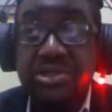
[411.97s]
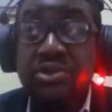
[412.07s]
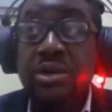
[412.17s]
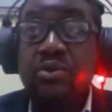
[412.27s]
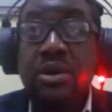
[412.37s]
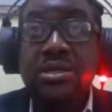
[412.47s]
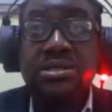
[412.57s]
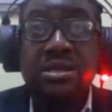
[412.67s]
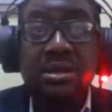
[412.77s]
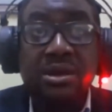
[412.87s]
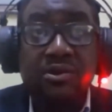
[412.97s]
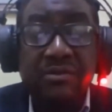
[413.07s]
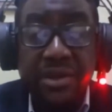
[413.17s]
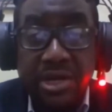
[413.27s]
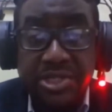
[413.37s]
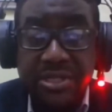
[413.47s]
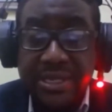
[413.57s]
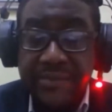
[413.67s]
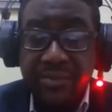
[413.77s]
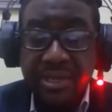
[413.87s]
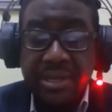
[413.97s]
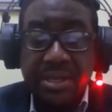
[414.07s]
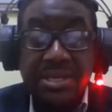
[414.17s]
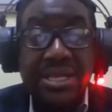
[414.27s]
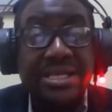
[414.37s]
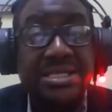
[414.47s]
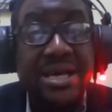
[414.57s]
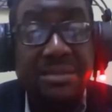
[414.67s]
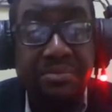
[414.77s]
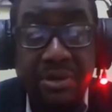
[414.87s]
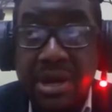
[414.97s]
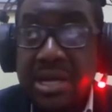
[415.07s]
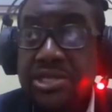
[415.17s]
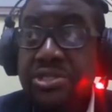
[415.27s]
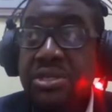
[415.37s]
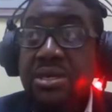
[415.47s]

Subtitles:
So it was Reverend Austin, the late Satmaraj,